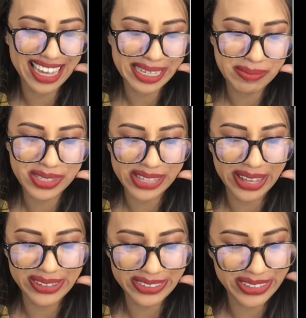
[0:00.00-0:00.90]
So
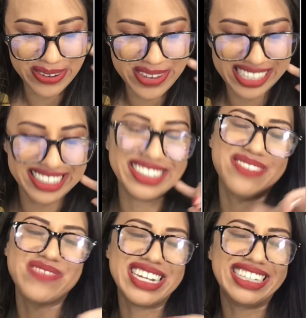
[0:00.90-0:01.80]
don't waste your
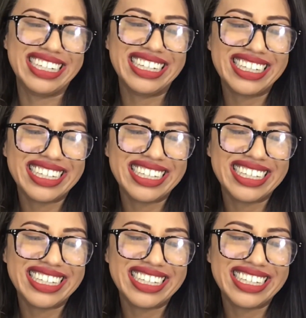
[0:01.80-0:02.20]
money.